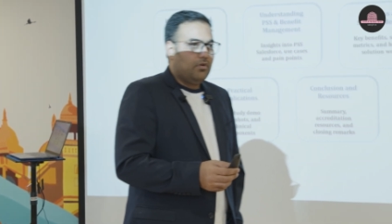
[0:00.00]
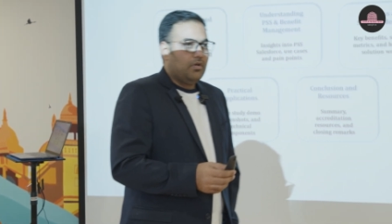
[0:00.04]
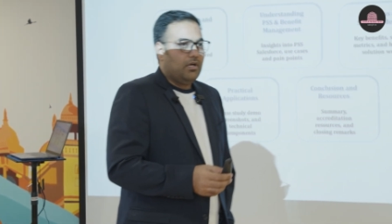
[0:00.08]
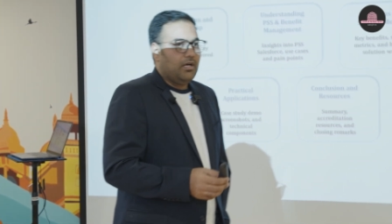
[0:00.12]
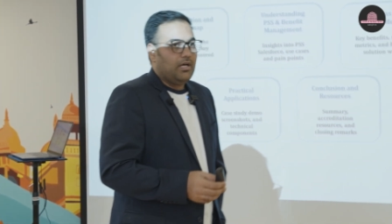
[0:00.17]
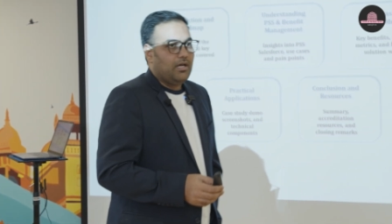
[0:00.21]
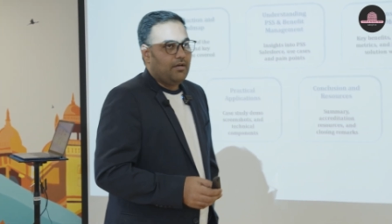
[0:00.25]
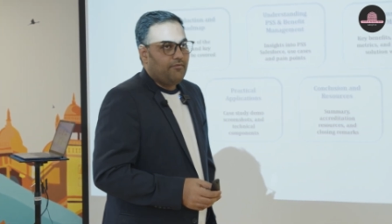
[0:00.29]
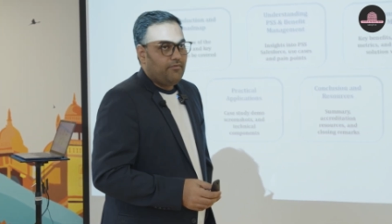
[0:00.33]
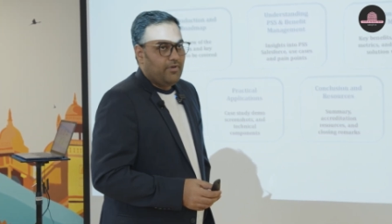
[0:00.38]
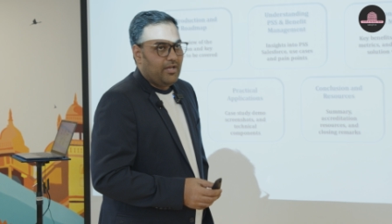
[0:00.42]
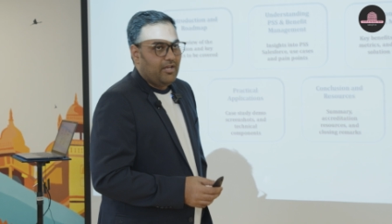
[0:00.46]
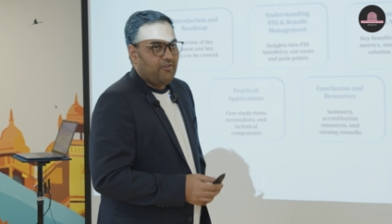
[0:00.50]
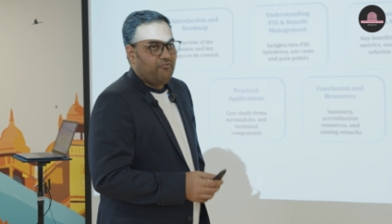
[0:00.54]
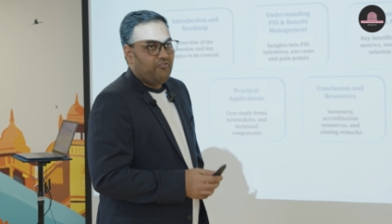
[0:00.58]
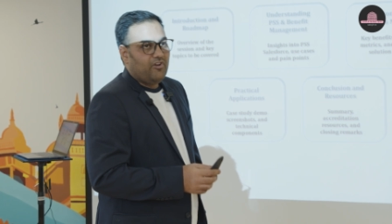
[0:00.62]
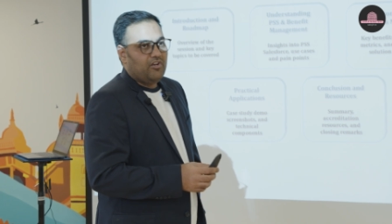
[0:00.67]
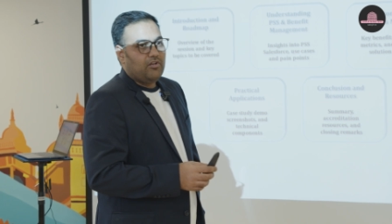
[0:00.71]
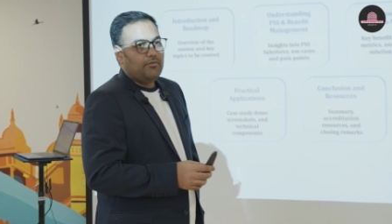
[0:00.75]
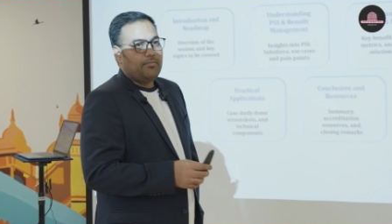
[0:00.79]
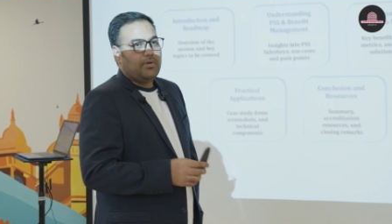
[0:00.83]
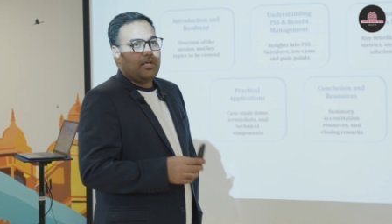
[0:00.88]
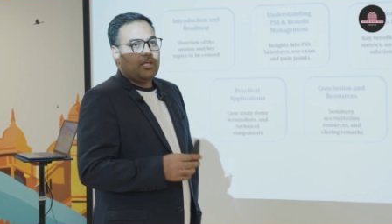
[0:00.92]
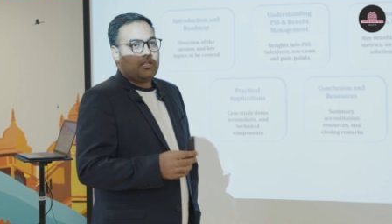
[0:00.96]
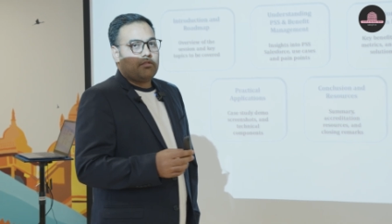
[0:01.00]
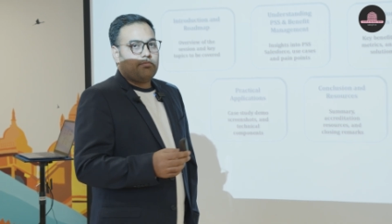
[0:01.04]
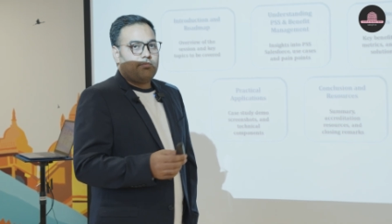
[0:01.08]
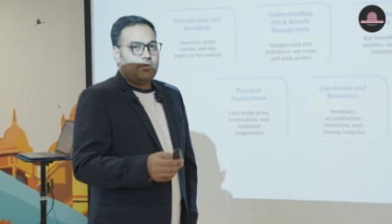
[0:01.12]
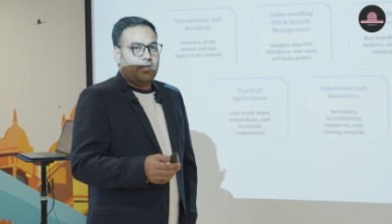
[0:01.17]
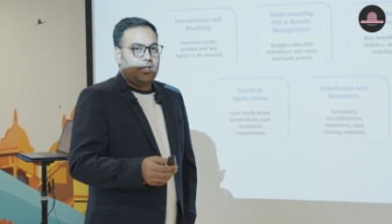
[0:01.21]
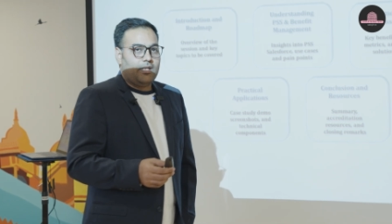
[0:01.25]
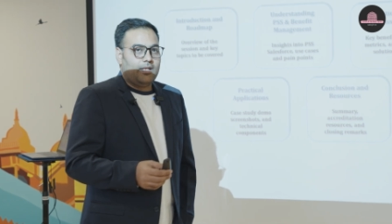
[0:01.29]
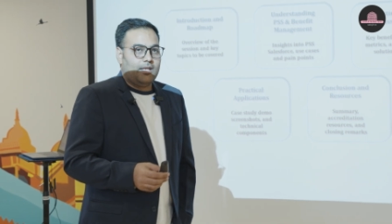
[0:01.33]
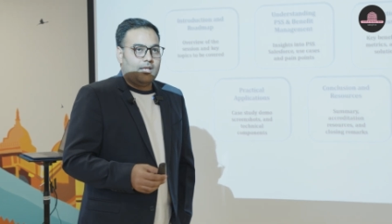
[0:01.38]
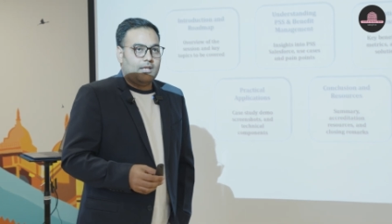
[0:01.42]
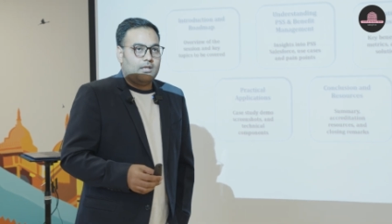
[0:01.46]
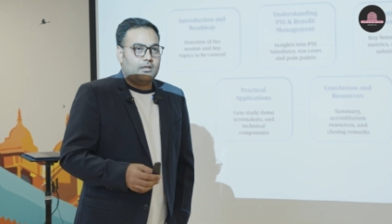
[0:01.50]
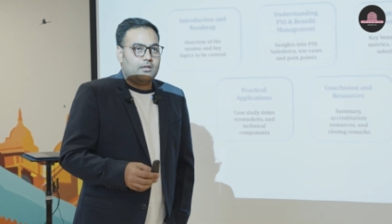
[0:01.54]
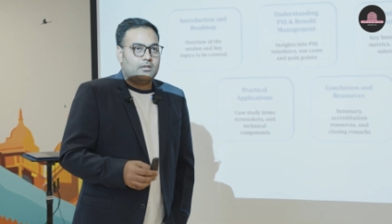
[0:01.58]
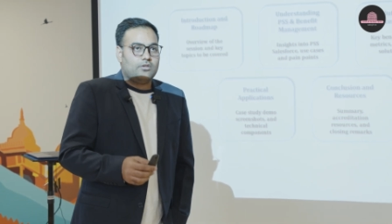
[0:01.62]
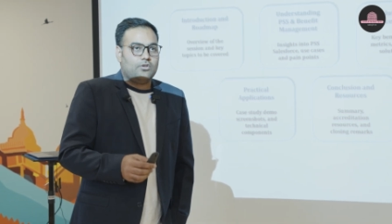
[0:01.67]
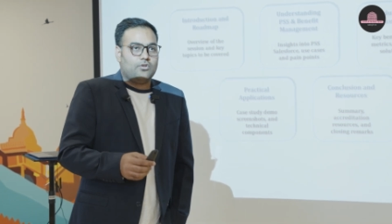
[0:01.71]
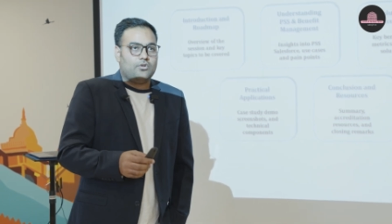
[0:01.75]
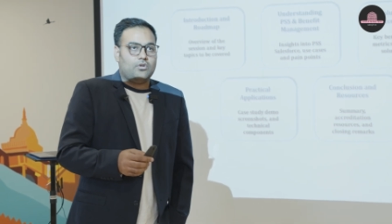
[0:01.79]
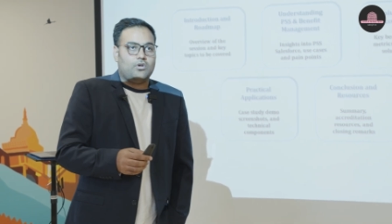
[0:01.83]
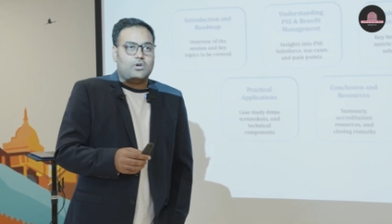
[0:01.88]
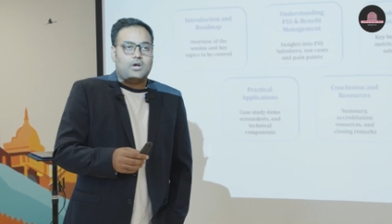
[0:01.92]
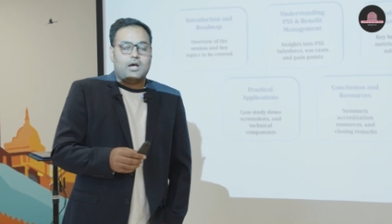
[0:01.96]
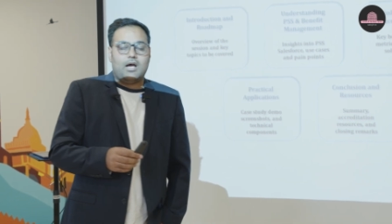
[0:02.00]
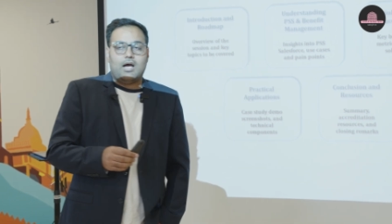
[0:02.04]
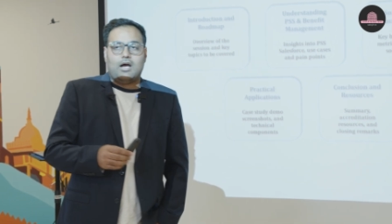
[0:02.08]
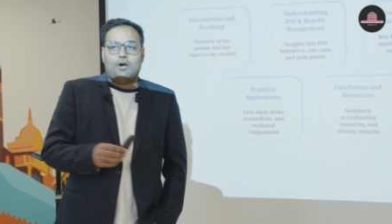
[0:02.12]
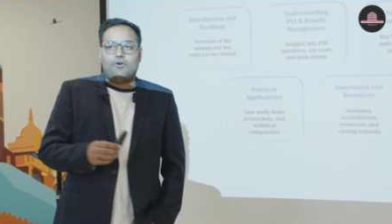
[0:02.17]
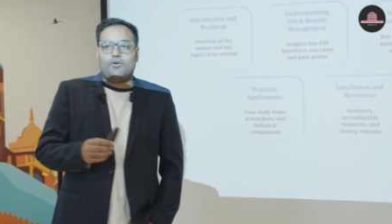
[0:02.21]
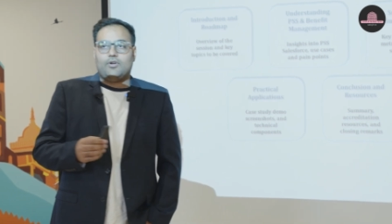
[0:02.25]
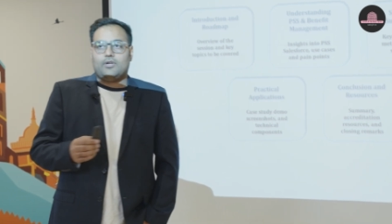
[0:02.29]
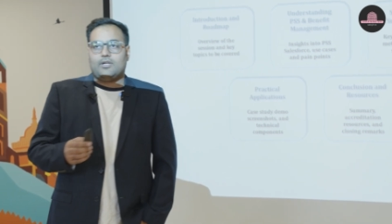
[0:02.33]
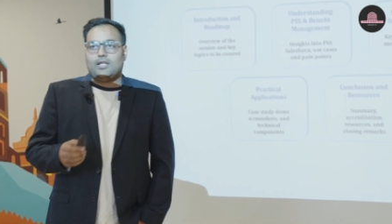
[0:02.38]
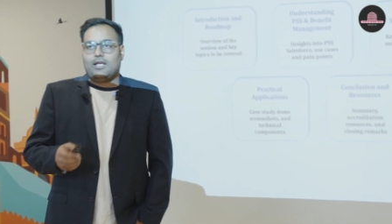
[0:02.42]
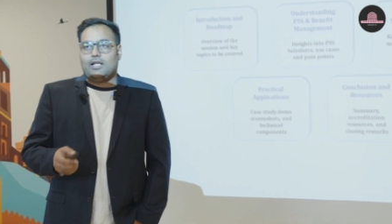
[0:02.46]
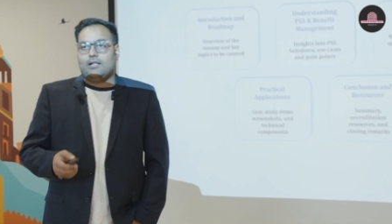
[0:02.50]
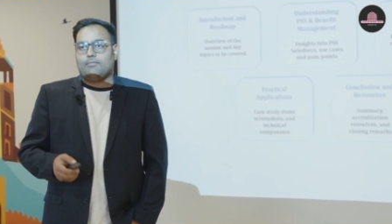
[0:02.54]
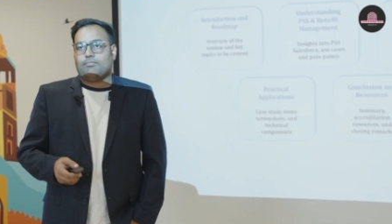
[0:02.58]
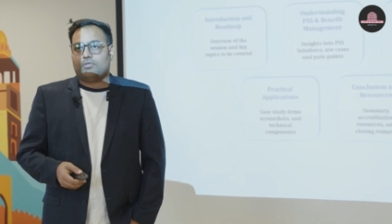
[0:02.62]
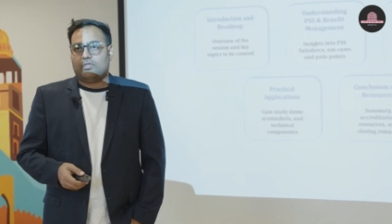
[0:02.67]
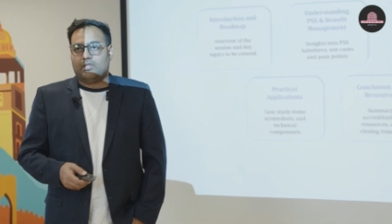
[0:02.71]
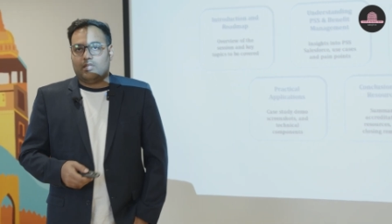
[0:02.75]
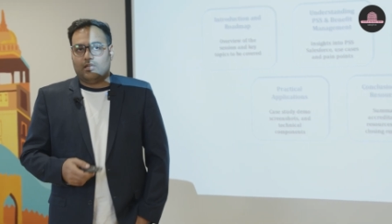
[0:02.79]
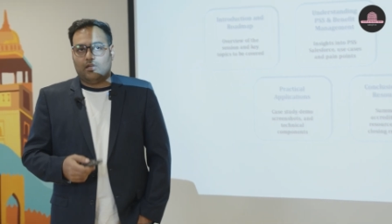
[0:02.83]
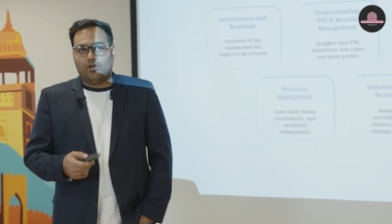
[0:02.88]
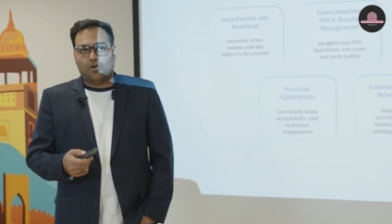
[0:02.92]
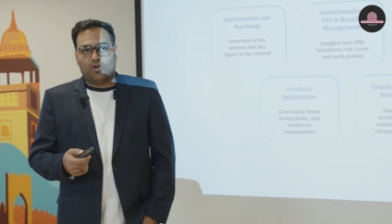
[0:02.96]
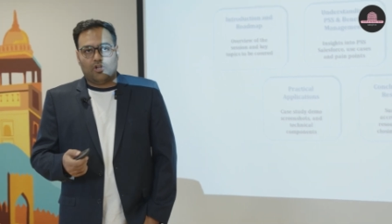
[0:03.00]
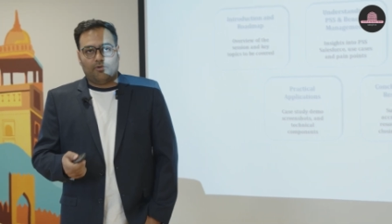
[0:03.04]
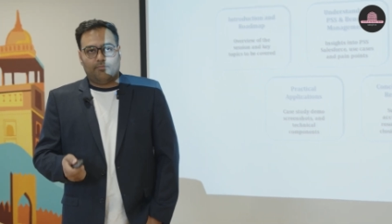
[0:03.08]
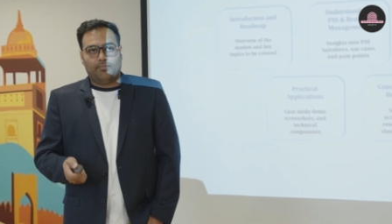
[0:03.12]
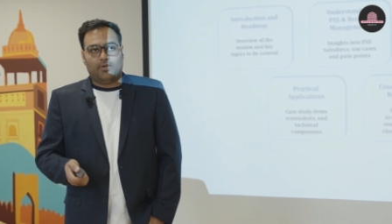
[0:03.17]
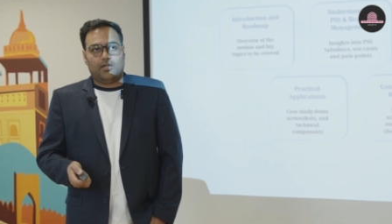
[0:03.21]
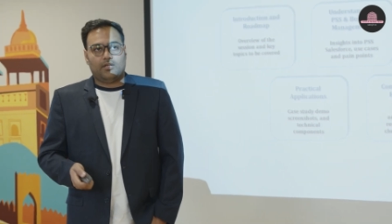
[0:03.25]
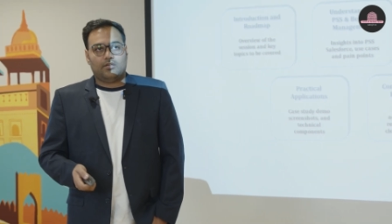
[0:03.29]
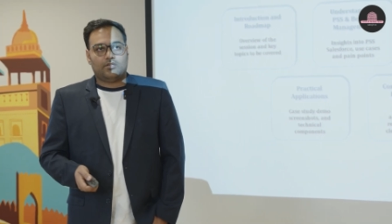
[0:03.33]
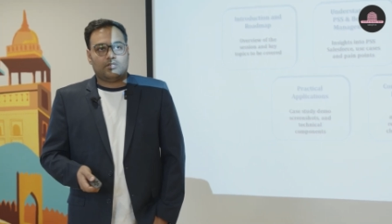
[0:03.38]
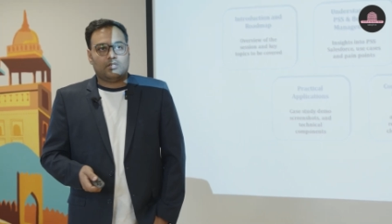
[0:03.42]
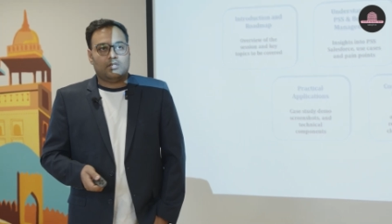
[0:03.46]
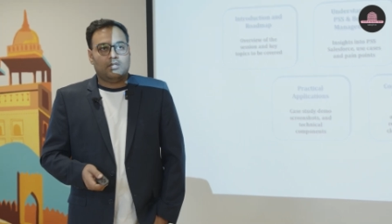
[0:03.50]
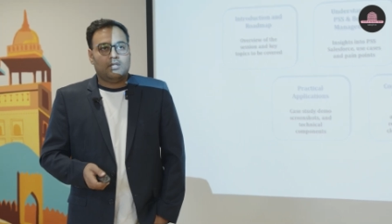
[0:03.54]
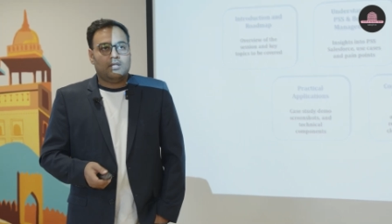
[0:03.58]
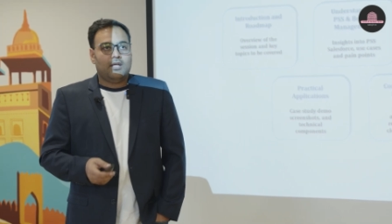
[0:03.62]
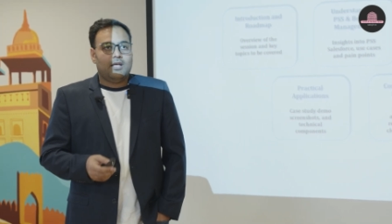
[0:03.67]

where we will be explaining how it helps the government,